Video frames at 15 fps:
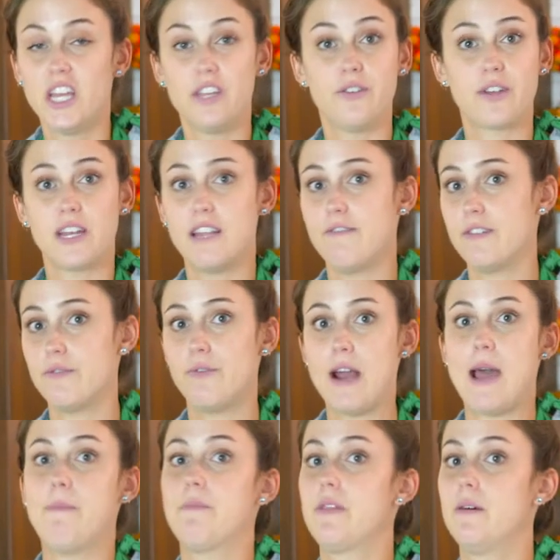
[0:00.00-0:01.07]
You can even
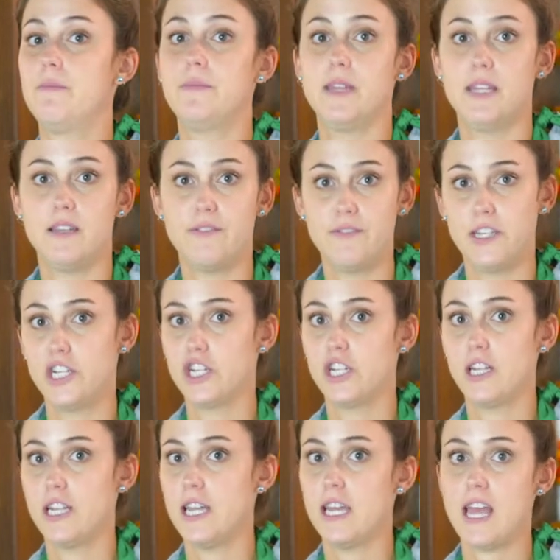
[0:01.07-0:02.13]
wrap them
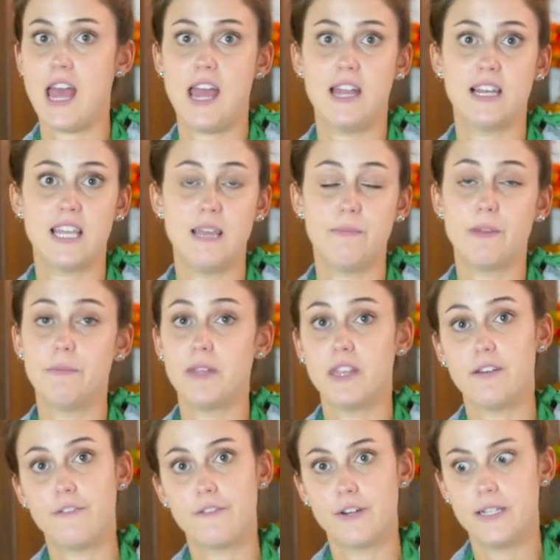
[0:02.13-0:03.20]
individually and keep them in
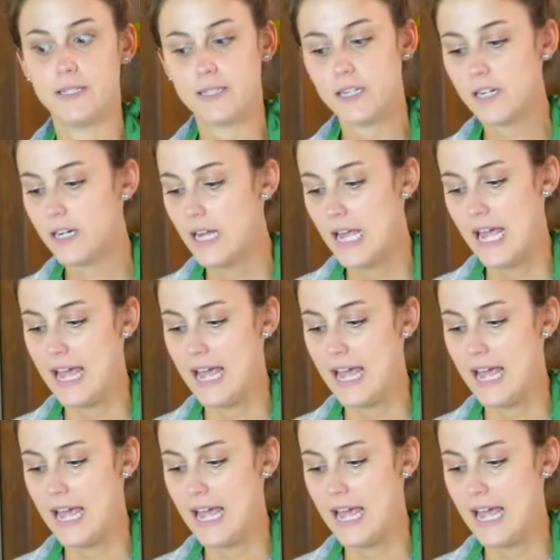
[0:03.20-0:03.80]
the freezer,